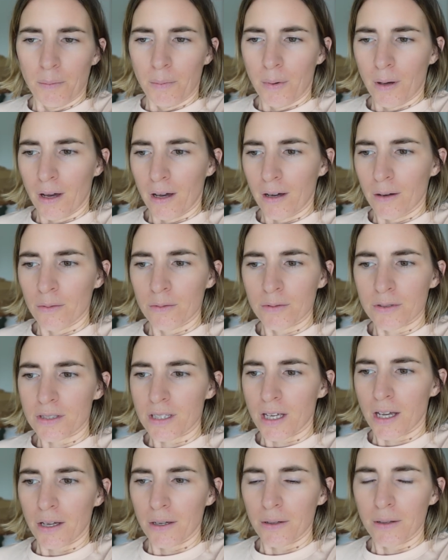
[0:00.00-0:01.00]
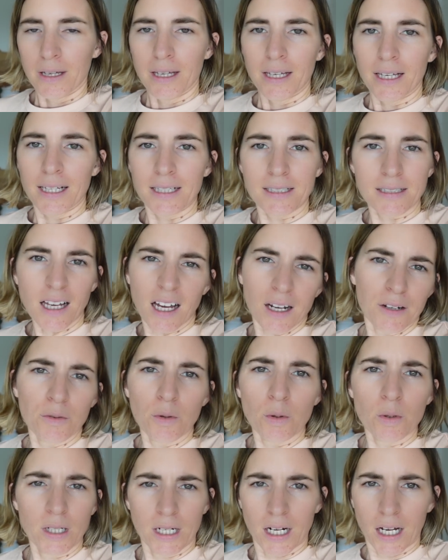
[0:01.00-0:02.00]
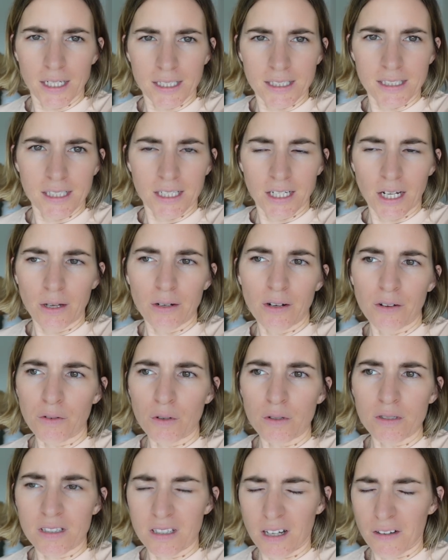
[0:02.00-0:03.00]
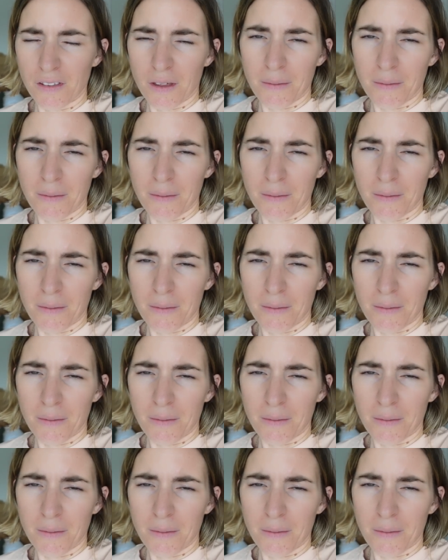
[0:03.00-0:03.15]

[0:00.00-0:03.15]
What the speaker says: But also, it's kind of organised, you know, and I've got stuff